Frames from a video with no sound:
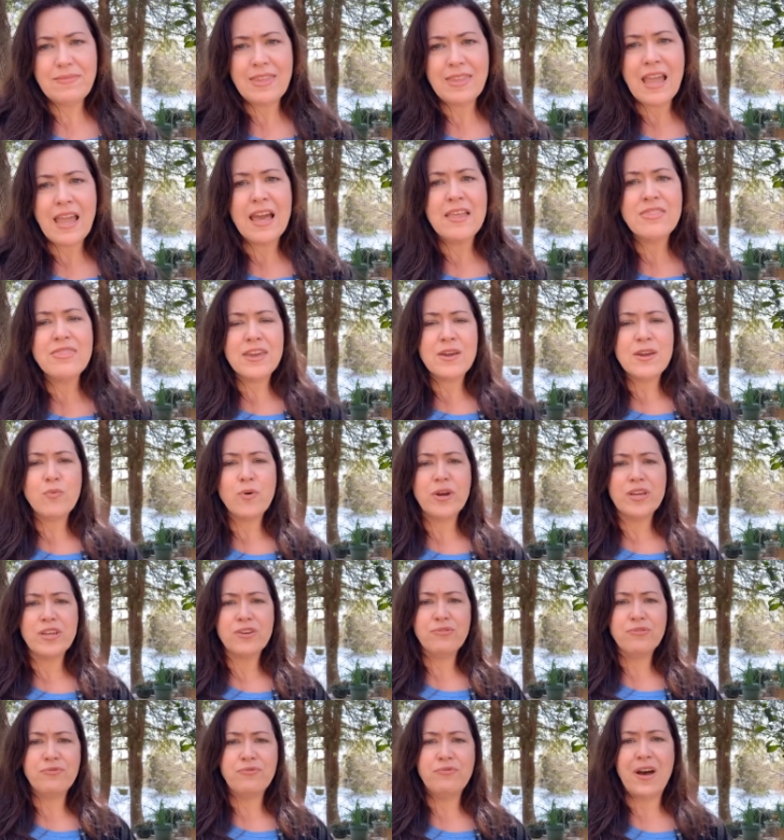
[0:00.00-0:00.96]
I think what
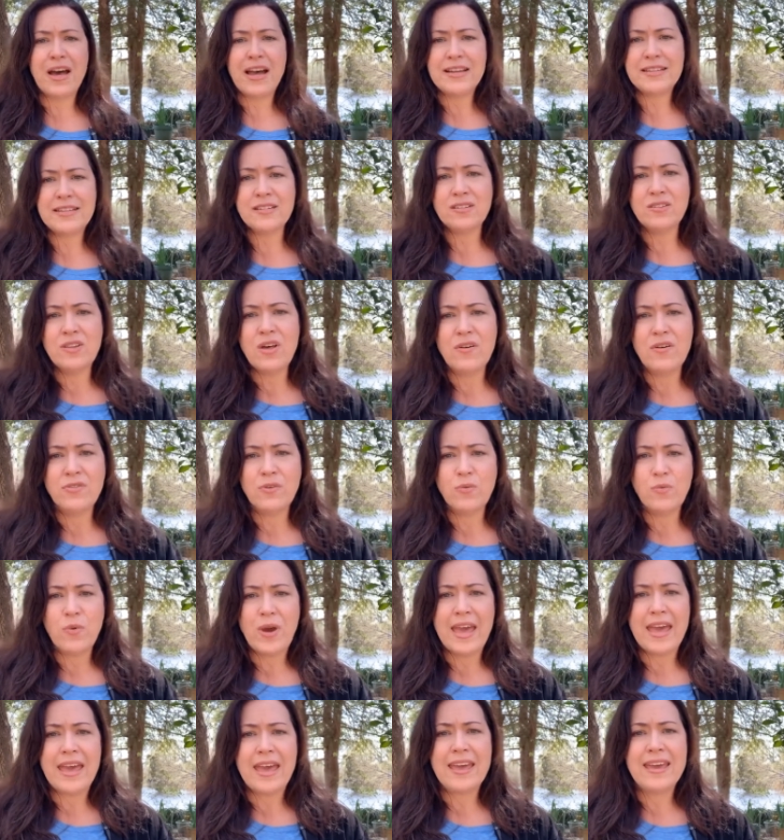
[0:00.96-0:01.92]
you'll find along the
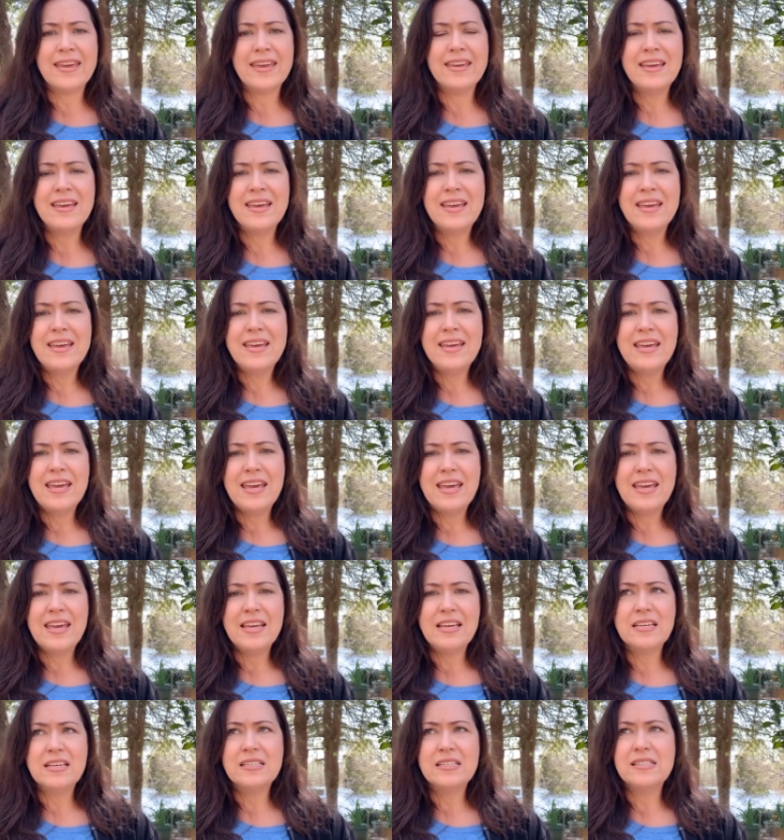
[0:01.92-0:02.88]
way
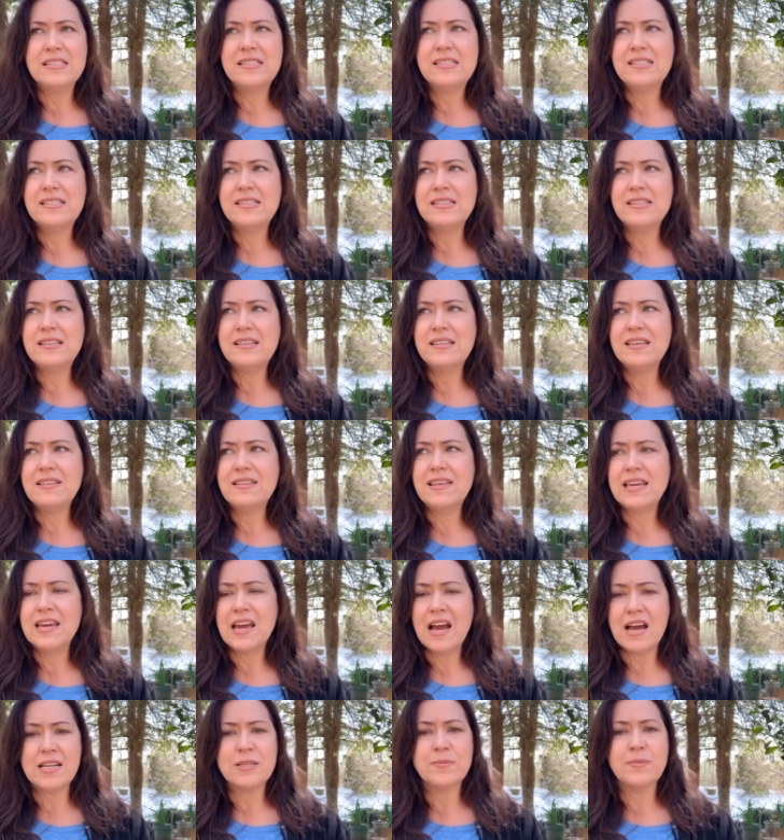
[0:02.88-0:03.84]
is that
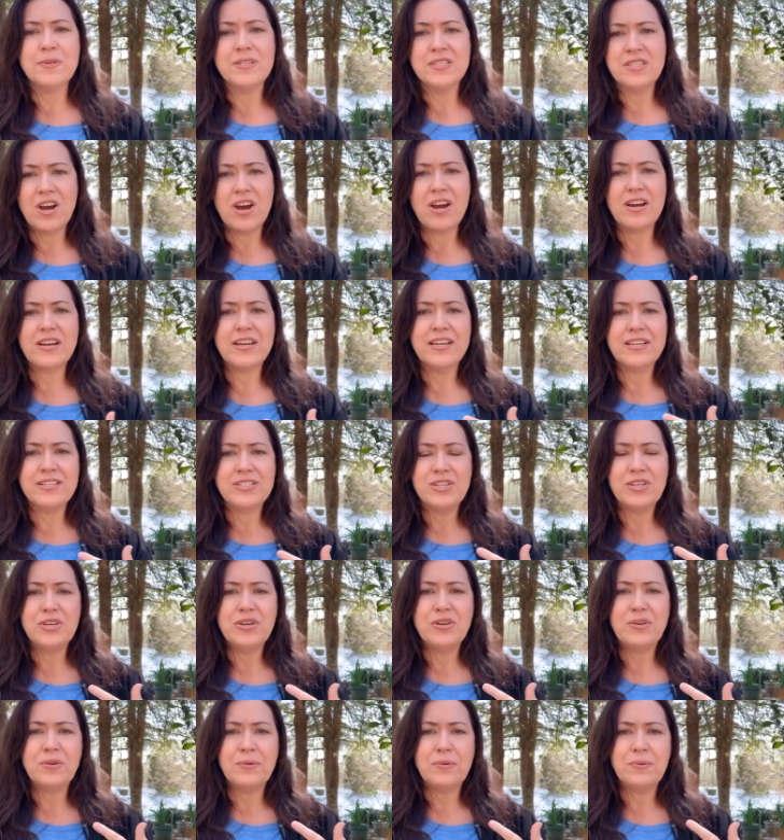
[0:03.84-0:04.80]
God's been talking to
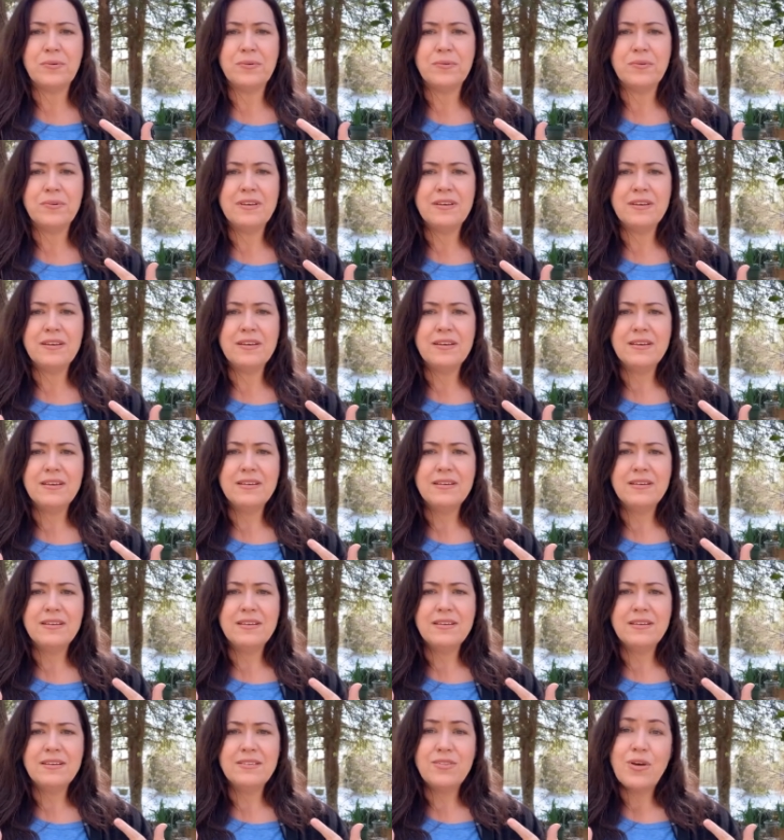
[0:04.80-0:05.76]
you
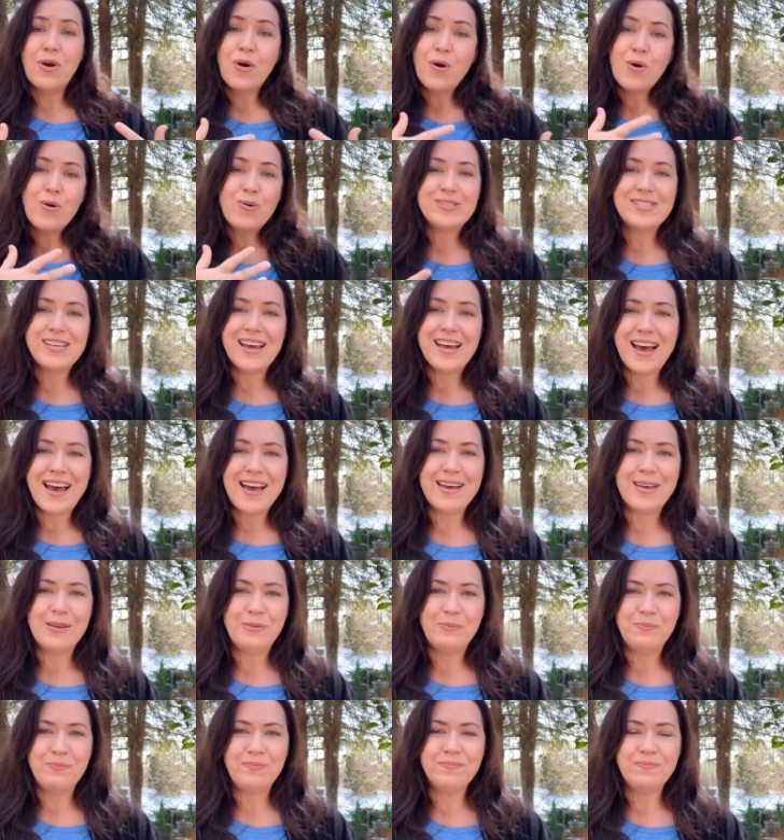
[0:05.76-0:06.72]
the whole
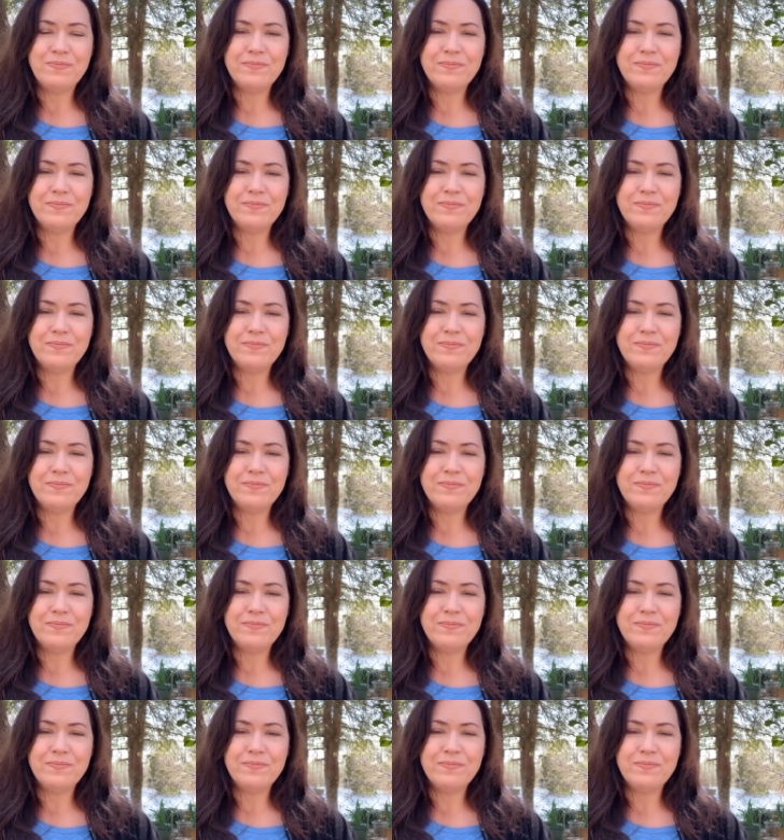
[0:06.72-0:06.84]
time.